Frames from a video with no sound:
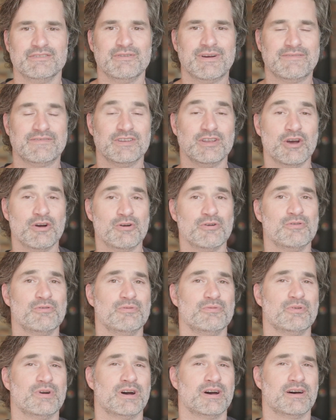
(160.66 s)
have
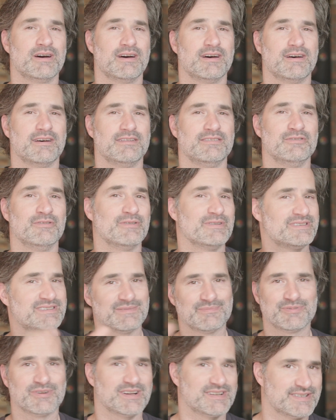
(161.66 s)
no noise
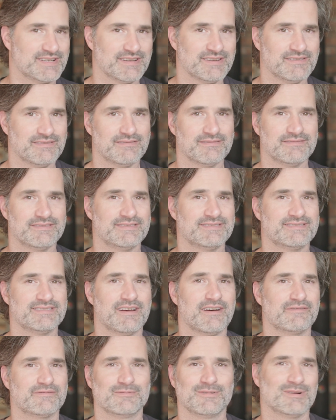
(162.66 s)
suppression
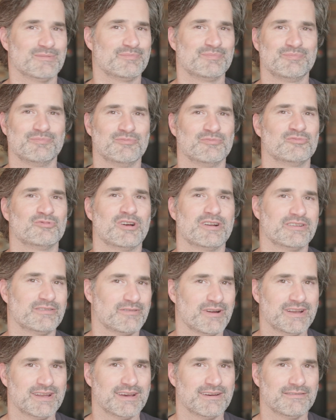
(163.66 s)
software running
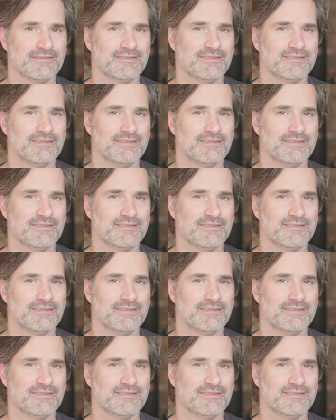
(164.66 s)
right now?